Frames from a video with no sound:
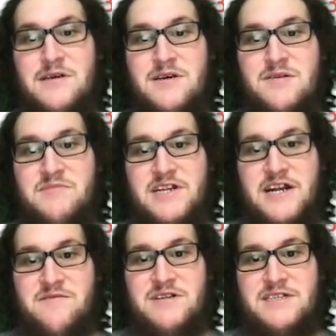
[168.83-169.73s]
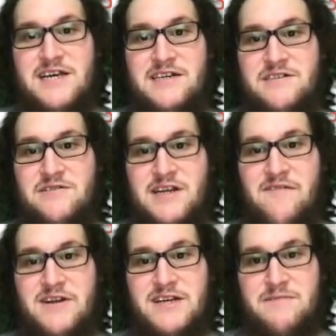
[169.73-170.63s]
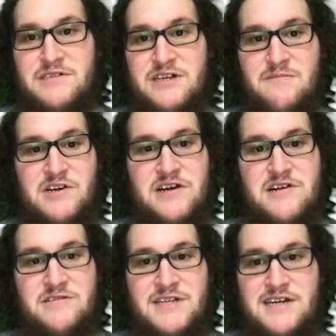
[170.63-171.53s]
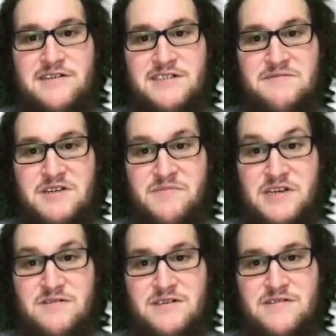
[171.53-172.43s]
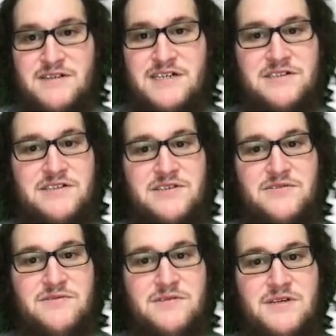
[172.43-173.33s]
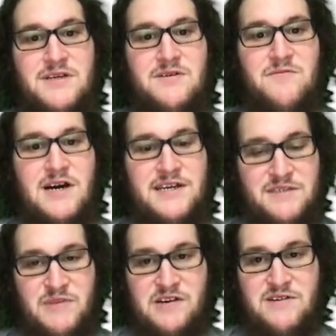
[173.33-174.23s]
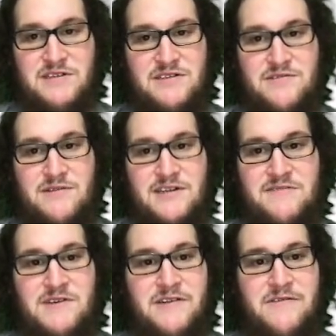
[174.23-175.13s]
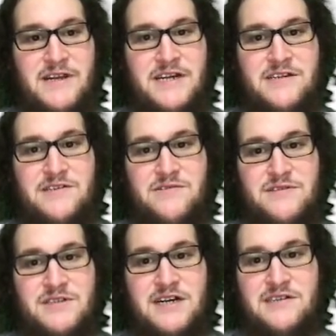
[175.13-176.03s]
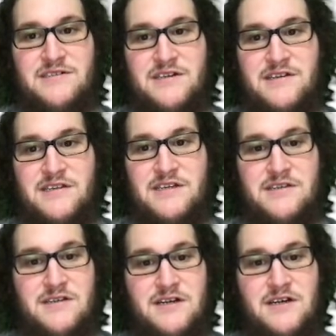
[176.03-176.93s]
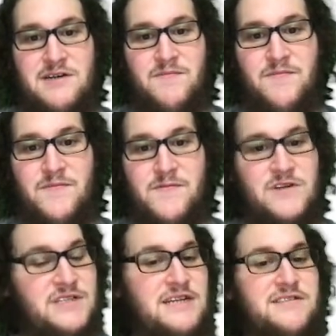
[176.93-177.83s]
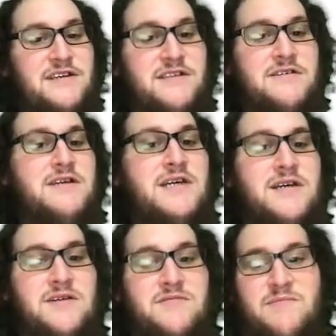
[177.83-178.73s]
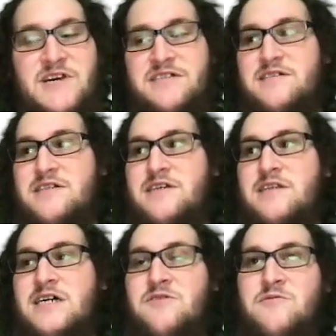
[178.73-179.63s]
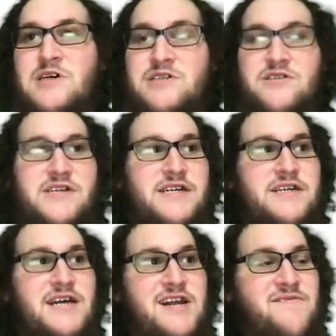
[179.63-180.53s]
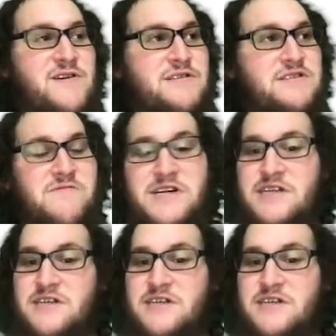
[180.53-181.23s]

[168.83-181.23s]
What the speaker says: But anyways, yeah, so like every time the stock market goes down, it seems like Bitcoin's going down too. Why is Bitcoin so intimately related to stocks suddenly? Well, it's not sudden. Well, basically, a lot of Wall Street hedge funds and retail